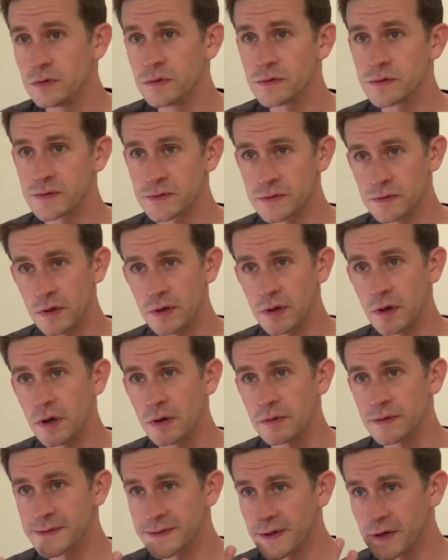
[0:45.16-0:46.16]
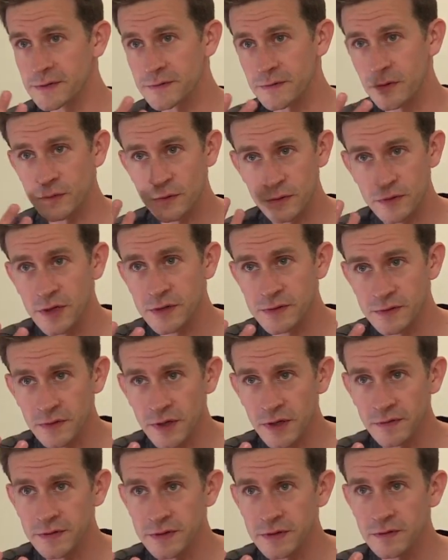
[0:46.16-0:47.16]
use uh, cells from the nasal
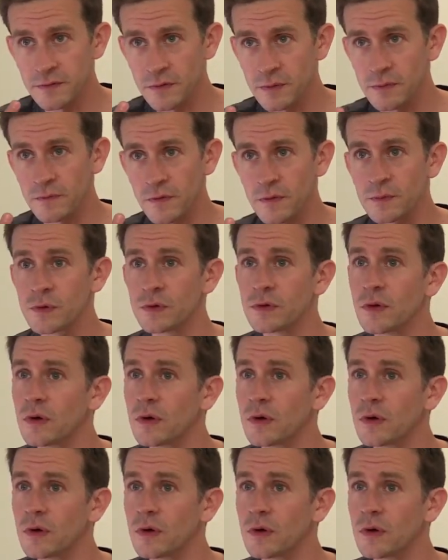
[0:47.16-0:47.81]
cavity, from, from the